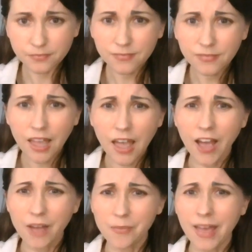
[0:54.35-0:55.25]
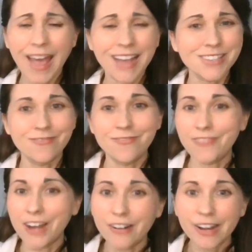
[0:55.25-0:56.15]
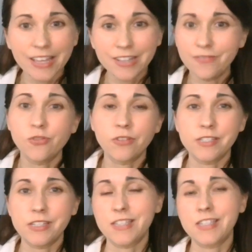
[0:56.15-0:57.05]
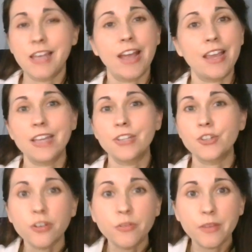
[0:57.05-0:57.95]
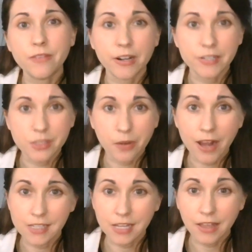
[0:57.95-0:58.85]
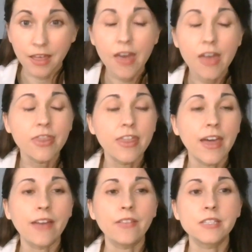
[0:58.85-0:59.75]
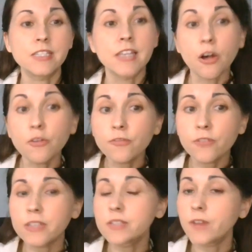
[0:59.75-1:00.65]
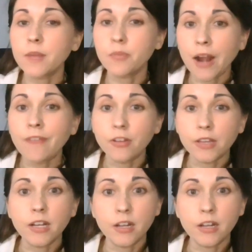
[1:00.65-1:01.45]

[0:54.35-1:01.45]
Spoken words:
As a very individualistic society, it shouldn't be very surprising that self is very prevalent in our